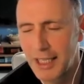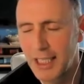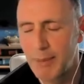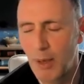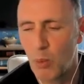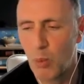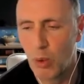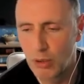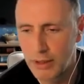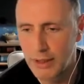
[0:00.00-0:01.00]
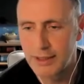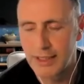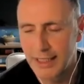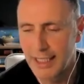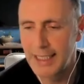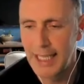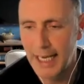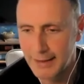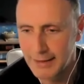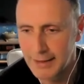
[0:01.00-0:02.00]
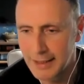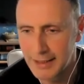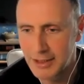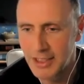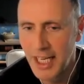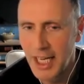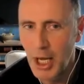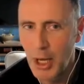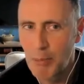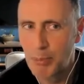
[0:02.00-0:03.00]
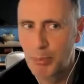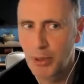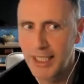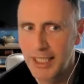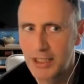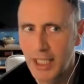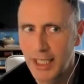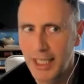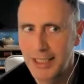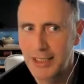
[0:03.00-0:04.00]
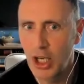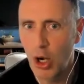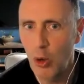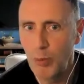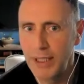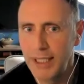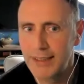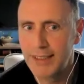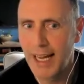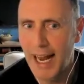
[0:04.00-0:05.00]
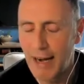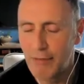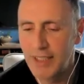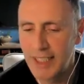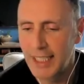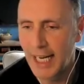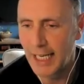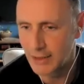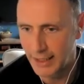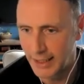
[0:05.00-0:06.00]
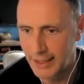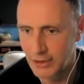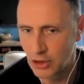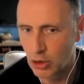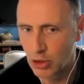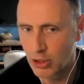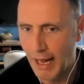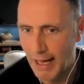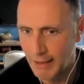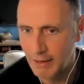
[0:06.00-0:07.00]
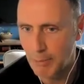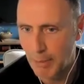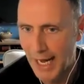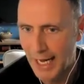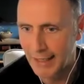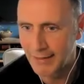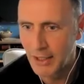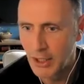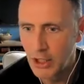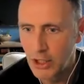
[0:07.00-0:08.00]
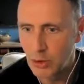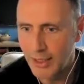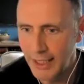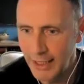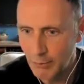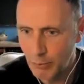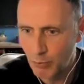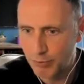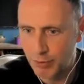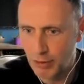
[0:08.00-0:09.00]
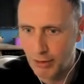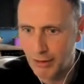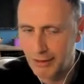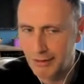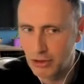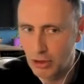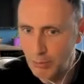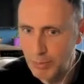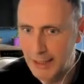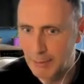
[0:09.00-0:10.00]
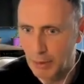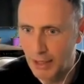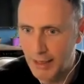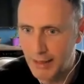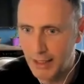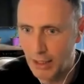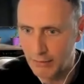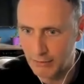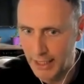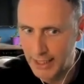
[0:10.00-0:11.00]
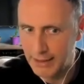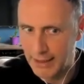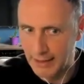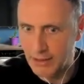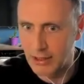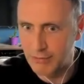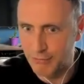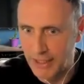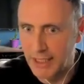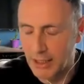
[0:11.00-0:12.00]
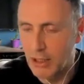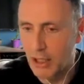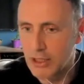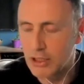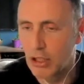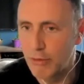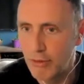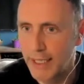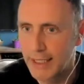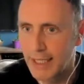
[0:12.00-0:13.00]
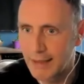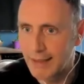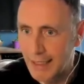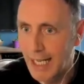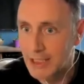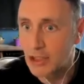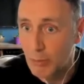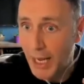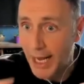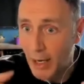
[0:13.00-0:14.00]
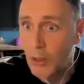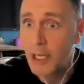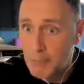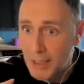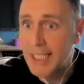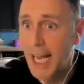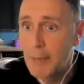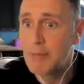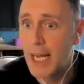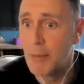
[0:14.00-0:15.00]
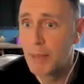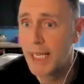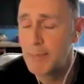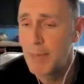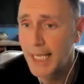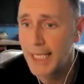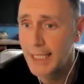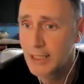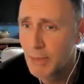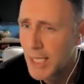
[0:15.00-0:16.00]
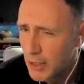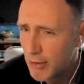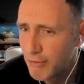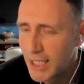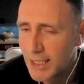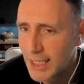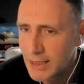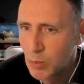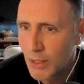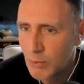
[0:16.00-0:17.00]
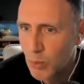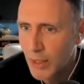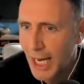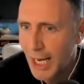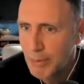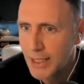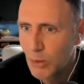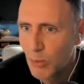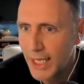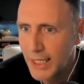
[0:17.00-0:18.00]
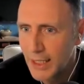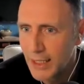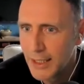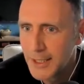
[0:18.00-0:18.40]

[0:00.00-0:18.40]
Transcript: they think about oneness and connectedness, but it's an opening to everything as it is, the good and the bad. So I think for some people, I think they get to feel a lot of suffering that has somehow been kept down by a mechanism. Do you feel that's what happened in a way?